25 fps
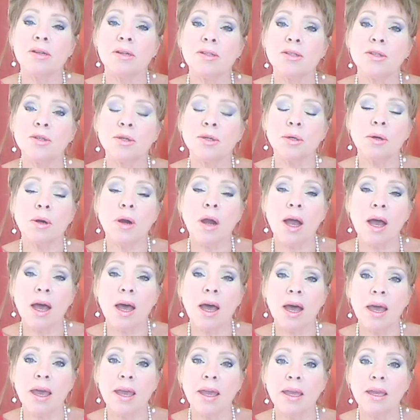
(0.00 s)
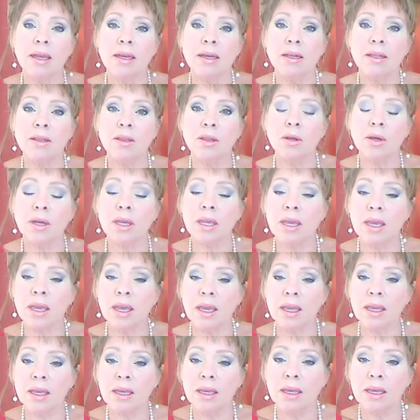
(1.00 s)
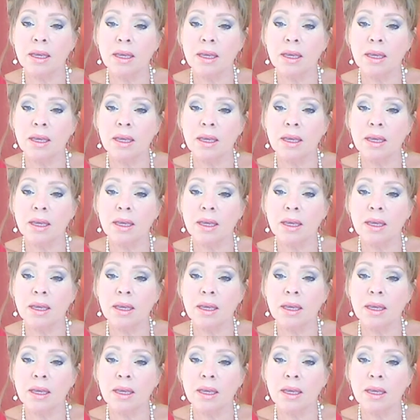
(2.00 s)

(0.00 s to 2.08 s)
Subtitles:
try looking